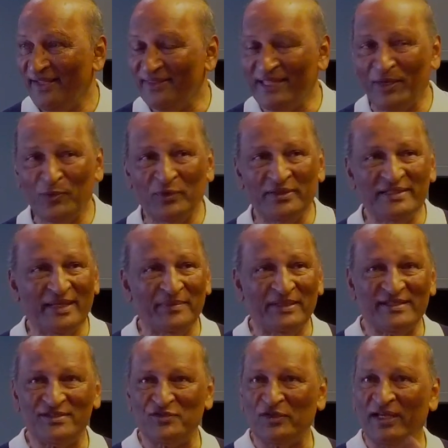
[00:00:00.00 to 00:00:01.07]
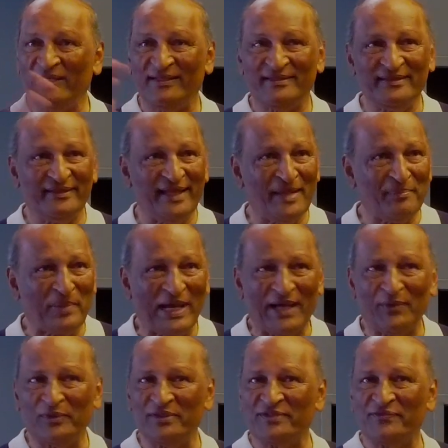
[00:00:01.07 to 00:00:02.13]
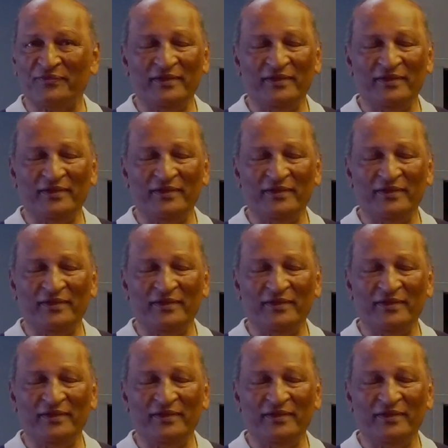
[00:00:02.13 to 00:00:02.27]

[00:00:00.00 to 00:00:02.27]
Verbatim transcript: They would demonstrate their powers,